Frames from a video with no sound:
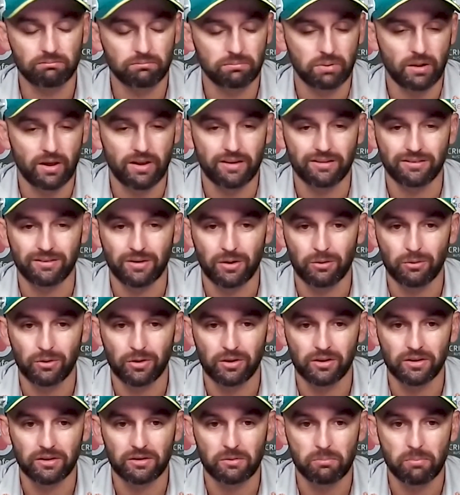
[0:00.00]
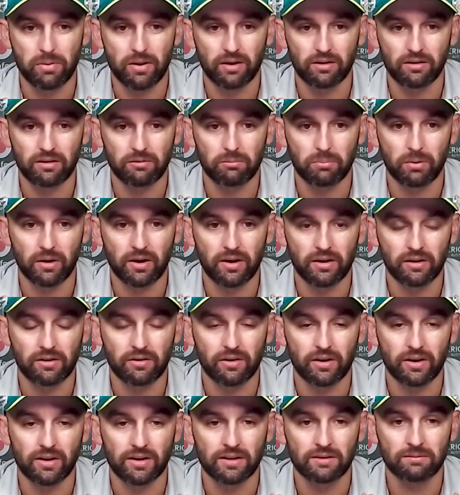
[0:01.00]
playing a really competitive brand of
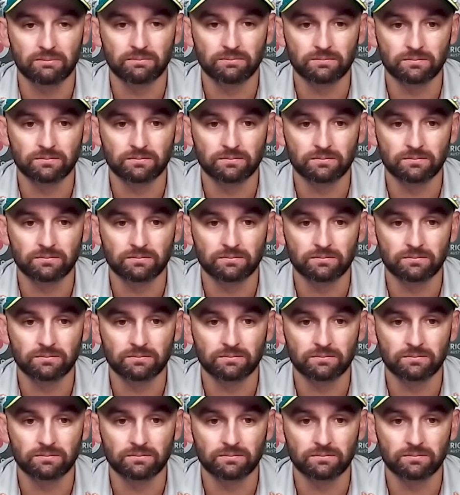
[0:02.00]
cricket.